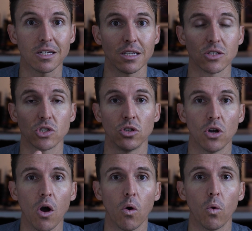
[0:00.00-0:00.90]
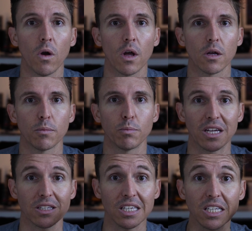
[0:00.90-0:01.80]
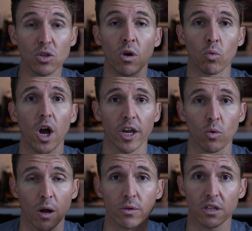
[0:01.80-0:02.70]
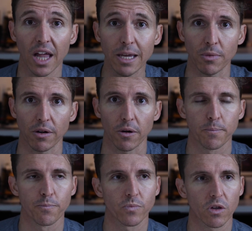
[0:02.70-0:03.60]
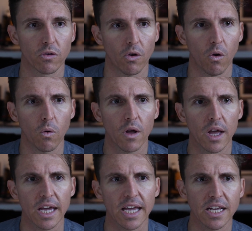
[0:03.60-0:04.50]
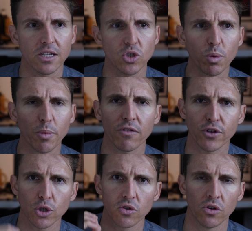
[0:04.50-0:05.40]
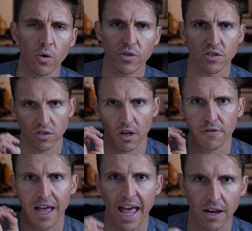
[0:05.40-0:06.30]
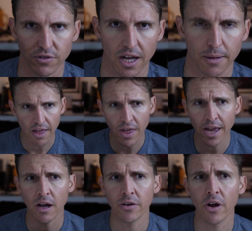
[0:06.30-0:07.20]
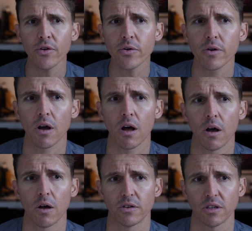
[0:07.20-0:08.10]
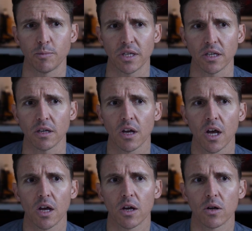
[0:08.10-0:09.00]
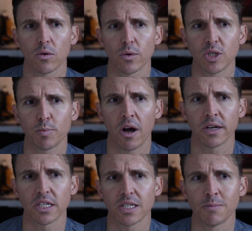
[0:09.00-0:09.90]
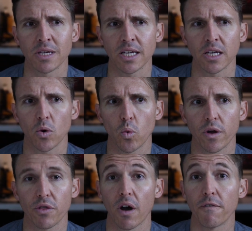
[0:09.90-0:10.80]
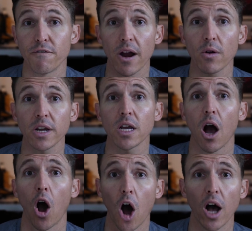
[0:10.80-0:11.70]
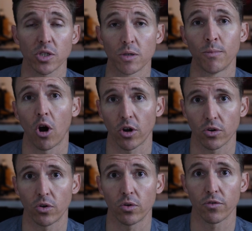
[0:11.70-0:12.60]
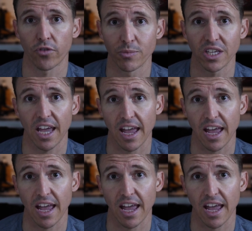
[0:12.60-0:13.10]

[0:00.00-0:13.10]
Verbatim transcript: needs to know because he's the one walking around with the light meter. So it is super beneficial to know this stuff ahead of time. And then another uh, DP responded to me with a very awesome article from the